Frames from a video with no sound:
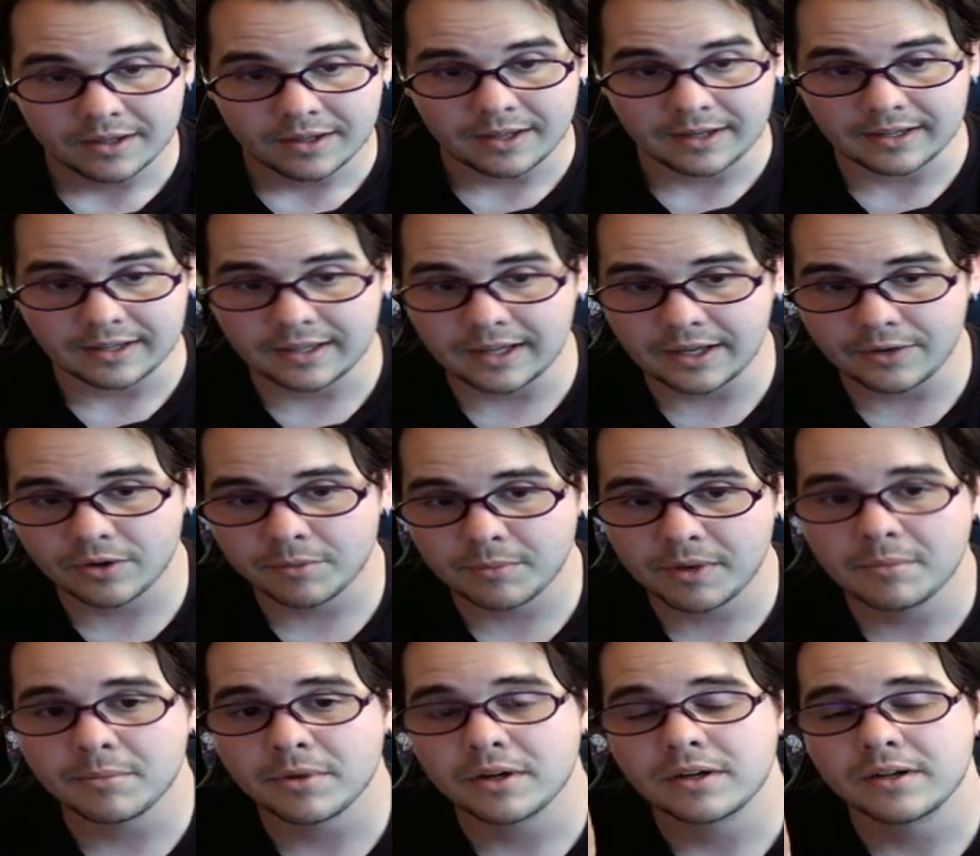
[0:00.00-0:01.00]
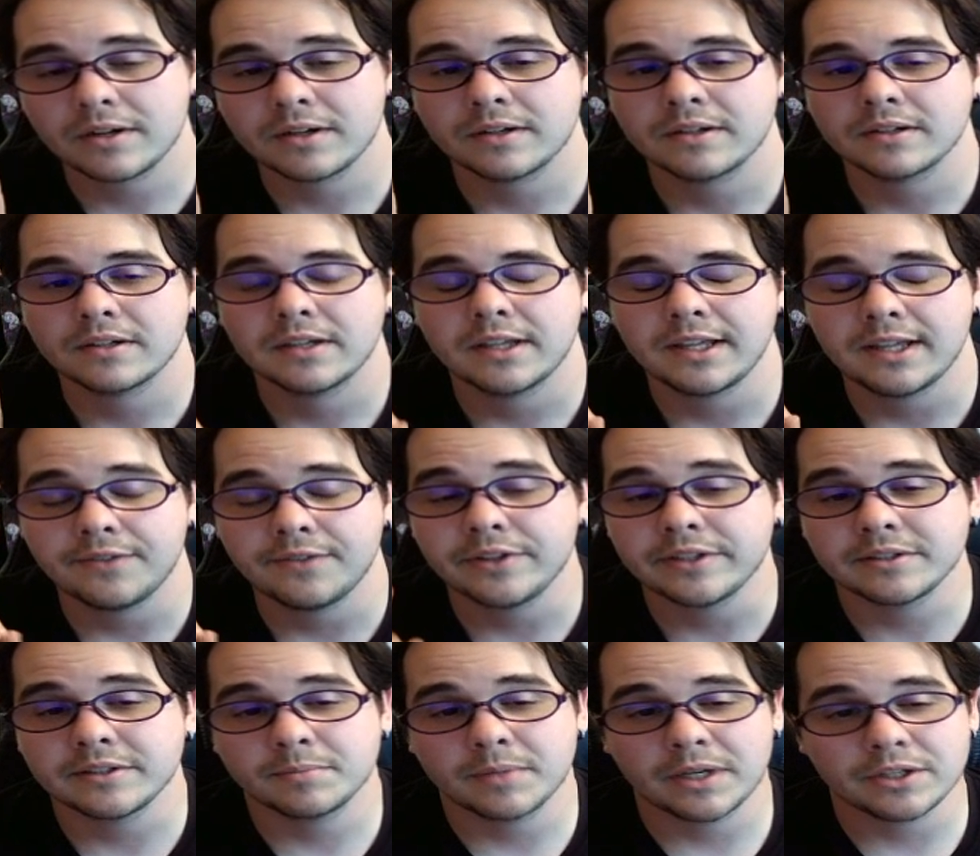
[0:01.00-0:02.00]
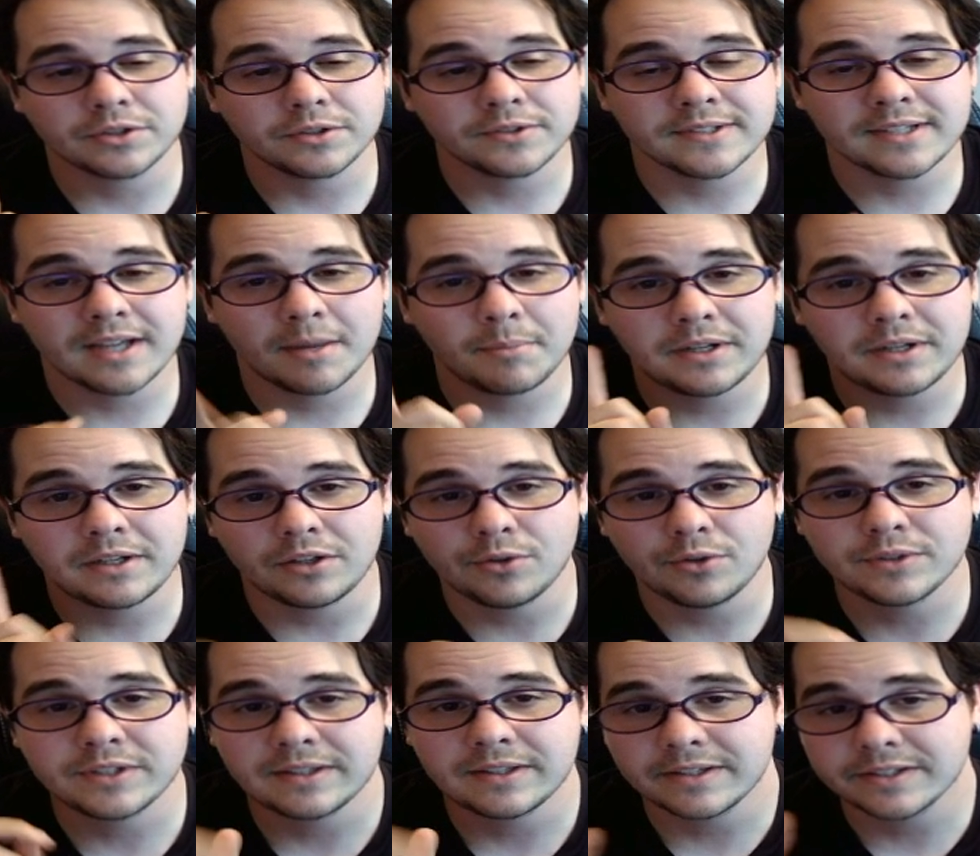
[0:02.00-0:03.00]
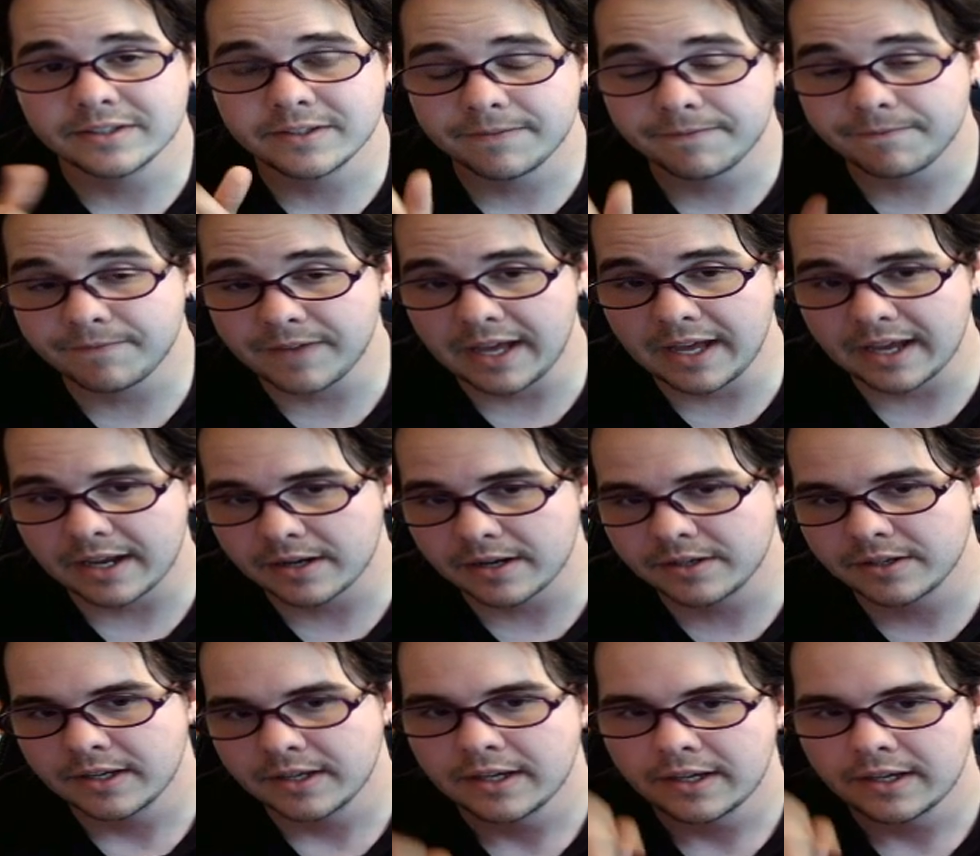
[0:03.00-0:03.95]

And again, remember, if it's special summoned using this effect,